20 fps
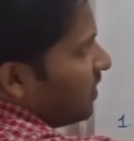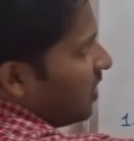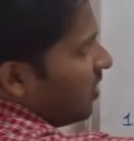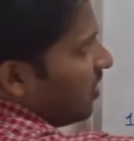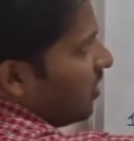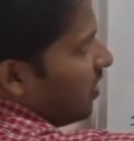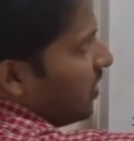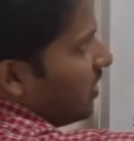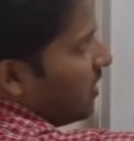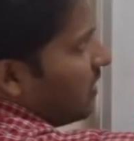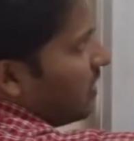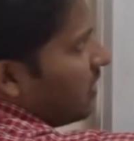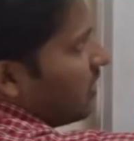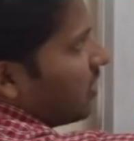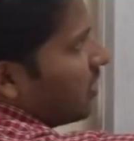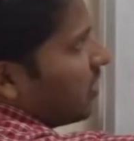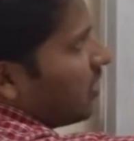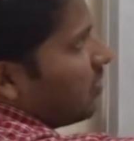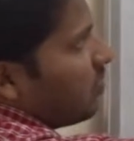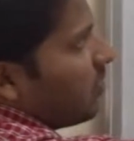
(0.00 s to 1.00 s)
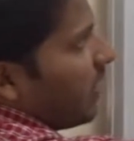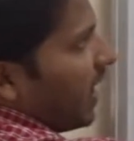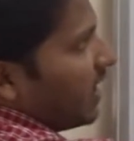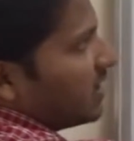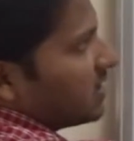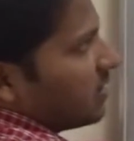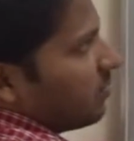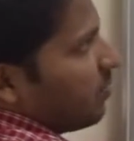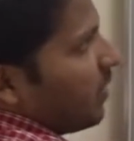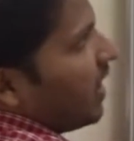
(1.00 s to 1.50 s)
will come
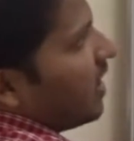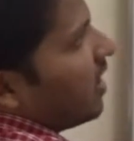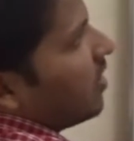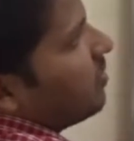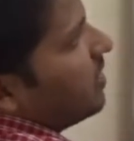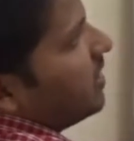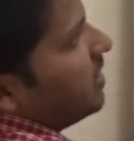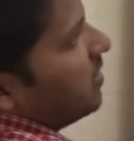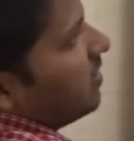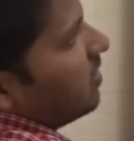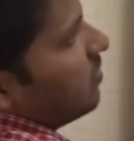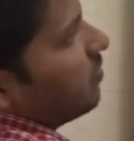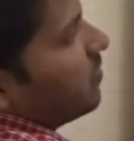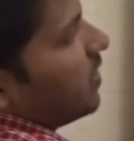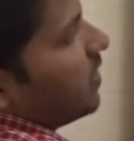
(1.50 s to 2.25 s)
as a parameter